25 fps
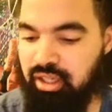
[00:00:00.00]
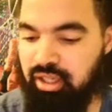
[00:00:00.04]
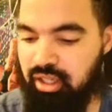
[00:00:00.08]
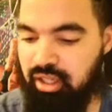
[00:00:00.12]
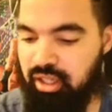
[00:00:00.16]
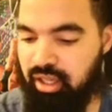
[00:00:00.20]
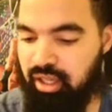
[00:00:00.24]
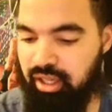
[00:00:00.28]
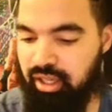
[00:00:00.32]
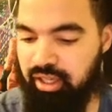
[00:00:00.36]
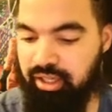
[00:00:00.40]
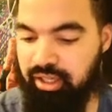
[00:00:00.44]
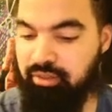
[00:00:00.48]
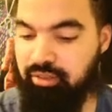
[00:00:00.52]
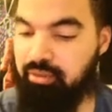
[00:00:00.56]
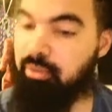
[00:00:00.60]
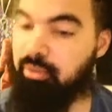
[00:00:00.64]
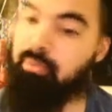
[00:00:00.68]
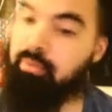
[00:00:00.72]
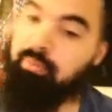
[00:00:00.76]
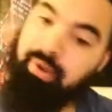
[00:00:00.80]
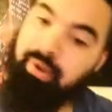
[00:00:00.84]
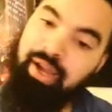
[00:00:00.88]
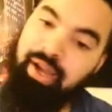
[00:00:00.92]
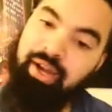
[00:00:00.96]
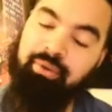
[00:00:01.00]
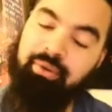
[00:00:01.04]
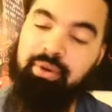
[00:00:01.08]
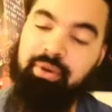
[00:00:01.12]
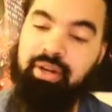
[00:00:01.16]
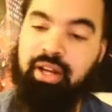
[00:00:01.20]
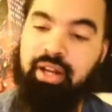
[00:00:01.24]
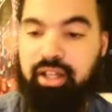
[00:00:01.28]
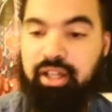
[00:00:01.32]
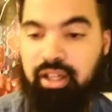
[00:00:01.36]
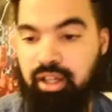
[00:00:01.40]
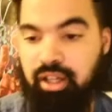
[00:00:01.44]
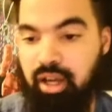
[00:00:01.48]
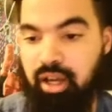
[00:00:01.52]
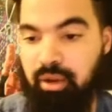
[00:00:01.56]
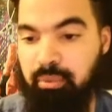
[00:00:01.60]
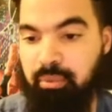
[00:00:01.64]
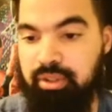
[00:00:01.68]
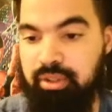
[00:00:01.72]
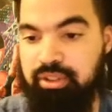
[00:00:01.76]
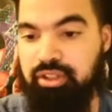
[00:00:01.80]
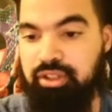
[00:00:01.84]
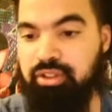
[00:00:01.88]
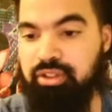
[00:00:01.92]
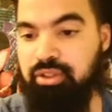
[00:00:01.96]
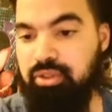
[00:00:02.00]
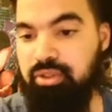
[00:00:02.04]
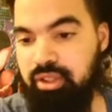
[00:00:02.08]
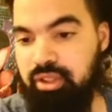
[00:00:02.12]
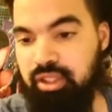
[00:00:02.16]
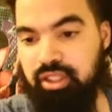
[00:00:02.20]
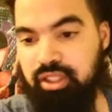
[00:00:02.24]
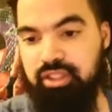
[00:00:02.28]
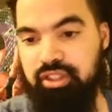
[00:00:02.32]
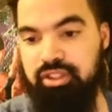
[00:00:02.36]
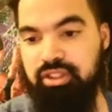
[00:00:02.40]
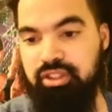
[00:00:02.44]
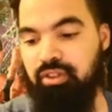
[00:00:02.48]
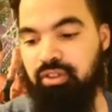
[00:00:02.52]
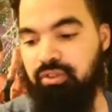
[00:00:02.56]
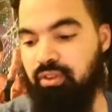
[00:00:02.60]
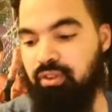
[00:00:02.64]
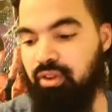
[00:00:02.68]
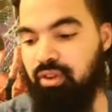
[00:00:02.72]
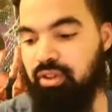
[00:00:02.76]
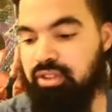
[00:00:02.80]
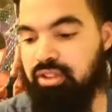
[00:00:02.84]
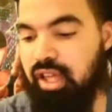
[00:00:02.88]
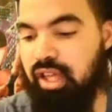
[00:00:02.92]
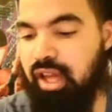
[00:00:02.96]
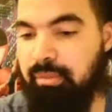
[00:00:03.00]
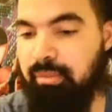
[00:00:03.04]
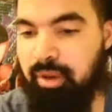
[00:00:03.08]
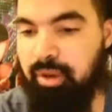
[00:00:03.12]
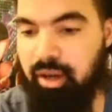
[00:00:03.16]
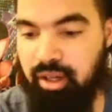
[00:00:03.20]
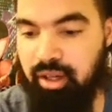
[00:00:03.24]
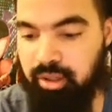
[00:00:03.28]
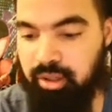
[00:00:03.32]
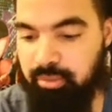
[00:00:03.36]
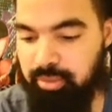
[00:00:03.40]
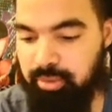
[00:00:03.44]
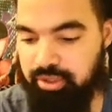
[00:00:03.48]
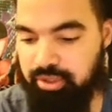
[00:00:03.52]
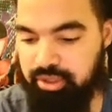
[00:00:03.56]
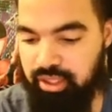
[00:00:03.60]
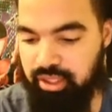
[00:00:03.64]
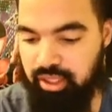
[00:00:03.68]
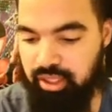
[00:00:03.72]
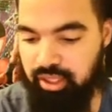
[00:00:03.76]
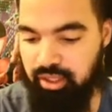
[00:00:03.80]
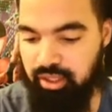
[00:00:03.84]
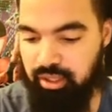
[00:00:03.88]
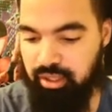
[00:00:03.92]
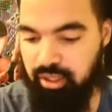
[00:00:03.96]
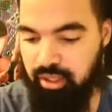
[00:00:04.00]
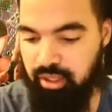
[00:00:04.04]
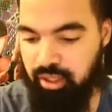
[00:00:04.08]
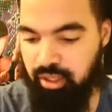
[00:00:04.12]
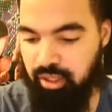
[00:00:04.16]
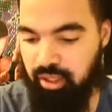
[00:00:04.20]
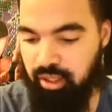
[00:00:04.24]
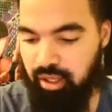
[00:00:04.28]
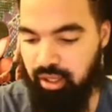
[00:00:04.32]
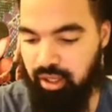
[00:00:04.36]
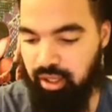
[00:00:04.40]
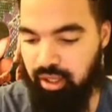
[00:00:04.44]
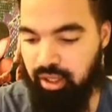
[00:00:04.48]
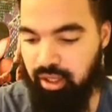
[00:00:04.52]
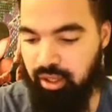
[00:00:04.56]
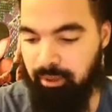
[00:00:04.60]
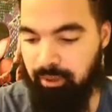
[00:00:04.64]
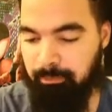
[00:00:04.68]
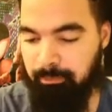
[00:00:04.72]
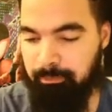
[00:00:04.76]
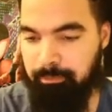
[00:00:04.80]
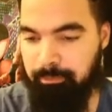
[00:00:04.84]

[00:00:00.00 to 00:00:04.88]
and even back when I went to do this the first time 100%, I